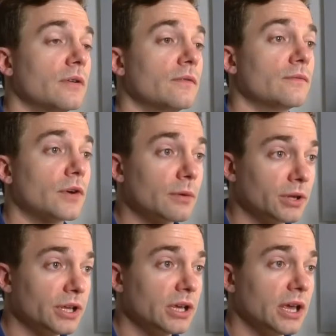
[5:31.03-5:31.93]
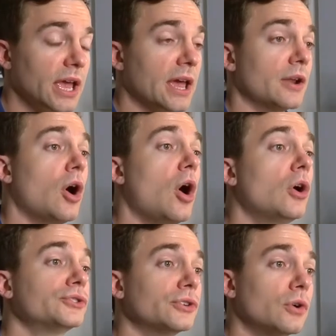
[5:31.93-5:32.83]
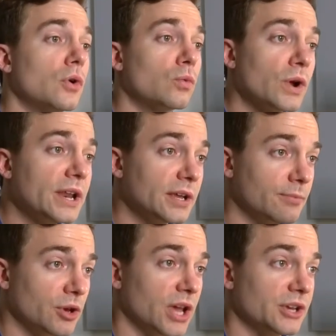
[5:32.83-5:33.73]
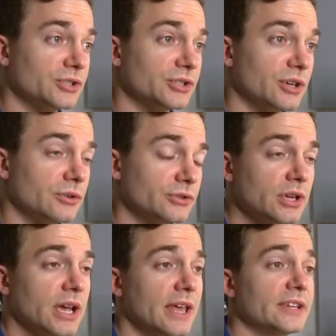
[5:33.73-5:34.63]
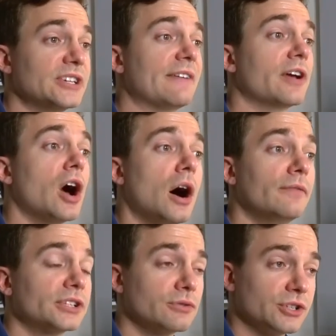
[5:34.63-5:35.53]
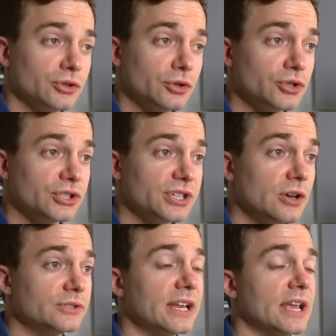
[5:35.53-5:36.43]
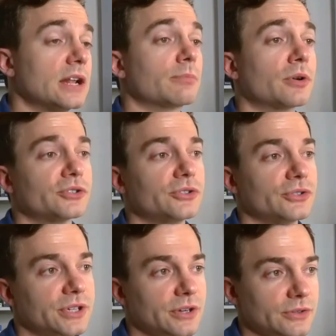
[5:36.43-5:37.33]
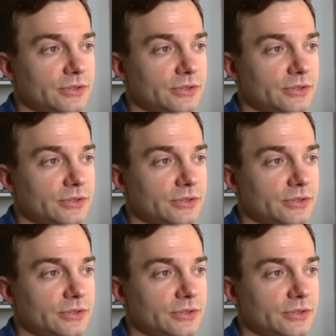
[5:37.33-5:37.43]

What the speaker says: verbally and also written communication skills, and they should have conflict resolution skills and interpersonal skills.